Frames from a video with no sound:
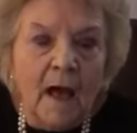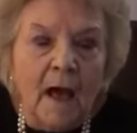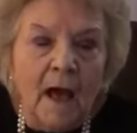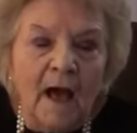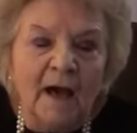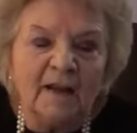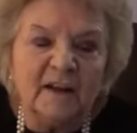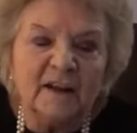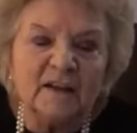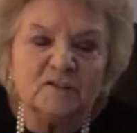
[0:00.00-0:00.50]

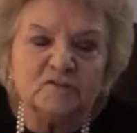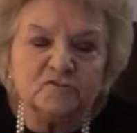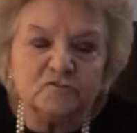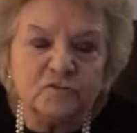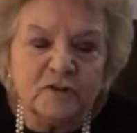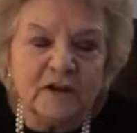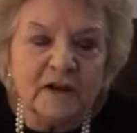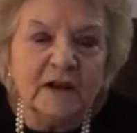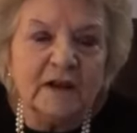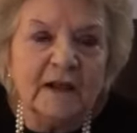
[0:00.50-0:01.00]
and it's
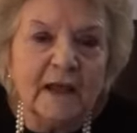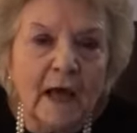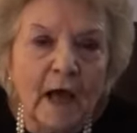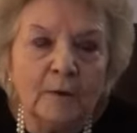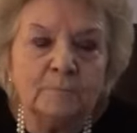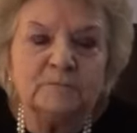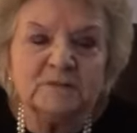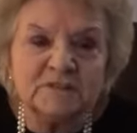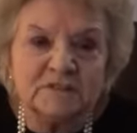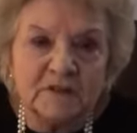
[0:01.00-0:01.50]
really
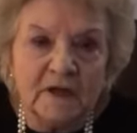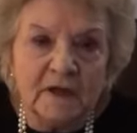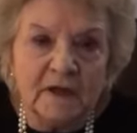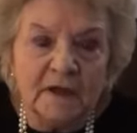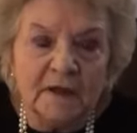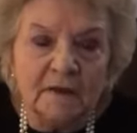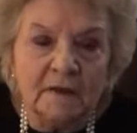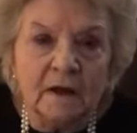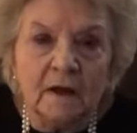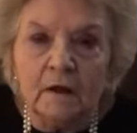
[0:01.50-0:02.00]

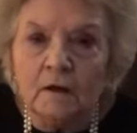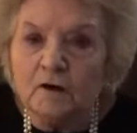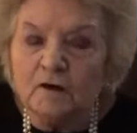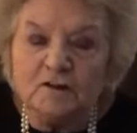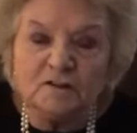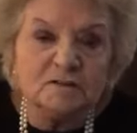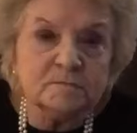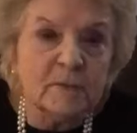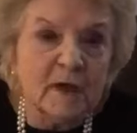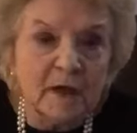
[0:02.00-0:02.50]
upsetting
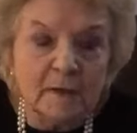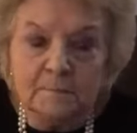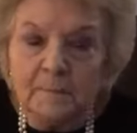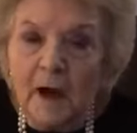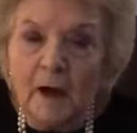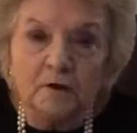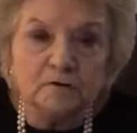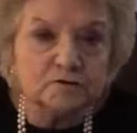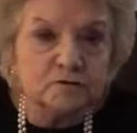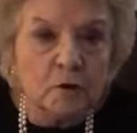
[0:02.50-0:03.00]
because me and
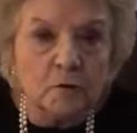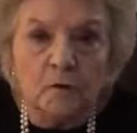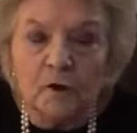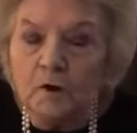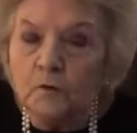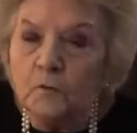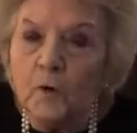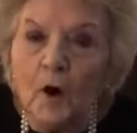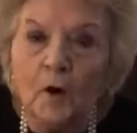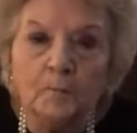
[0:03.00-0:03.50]
my
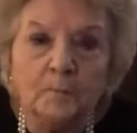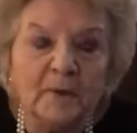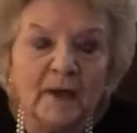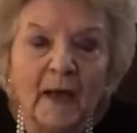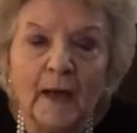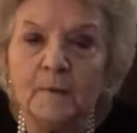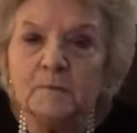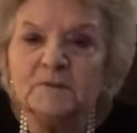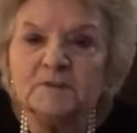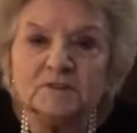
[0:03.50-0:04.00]
daughter won't be
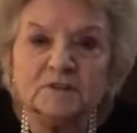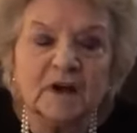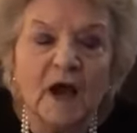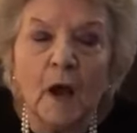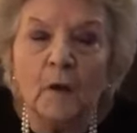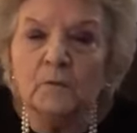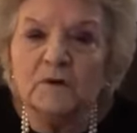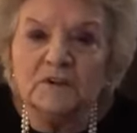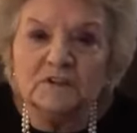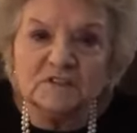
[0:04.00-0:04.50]
able to
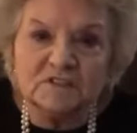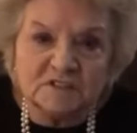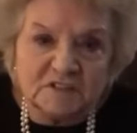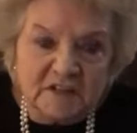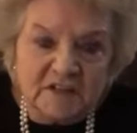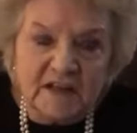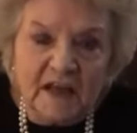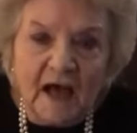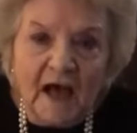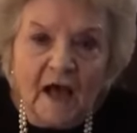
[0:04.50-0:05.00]
go and
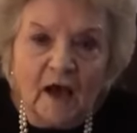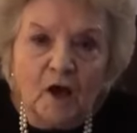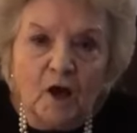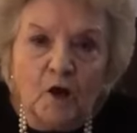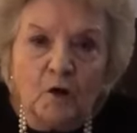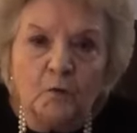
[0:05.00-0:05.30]
see her.